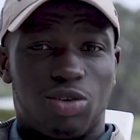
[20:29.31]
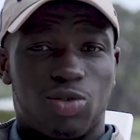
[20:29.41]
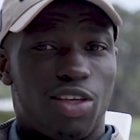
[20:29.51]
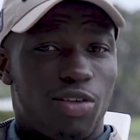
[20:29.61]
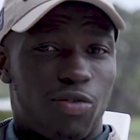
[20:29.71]
He was
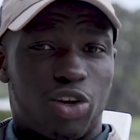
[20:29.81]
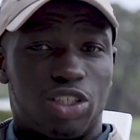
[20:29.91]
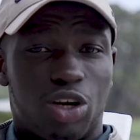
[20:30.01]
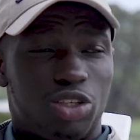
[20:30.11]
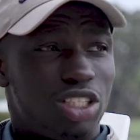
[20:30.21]
one of the
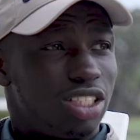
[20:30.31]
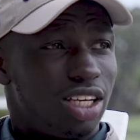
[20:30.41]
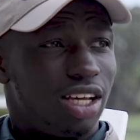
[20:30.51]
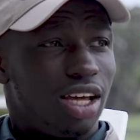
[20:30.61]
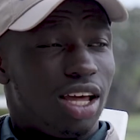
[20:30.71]
first coaches
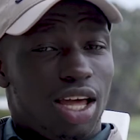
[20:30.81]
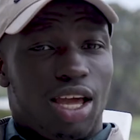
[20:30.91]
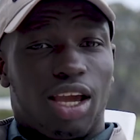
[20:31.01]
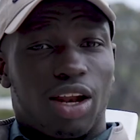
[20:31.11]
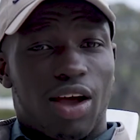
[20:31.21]
to,
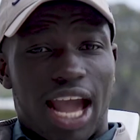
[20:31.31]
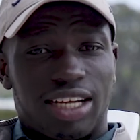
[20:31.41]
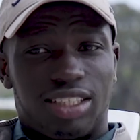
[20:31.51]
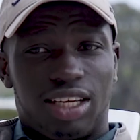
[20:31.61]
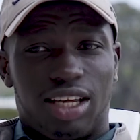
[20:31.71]

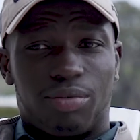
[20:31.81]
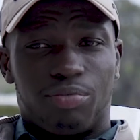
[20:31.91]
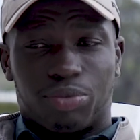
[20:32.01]
actually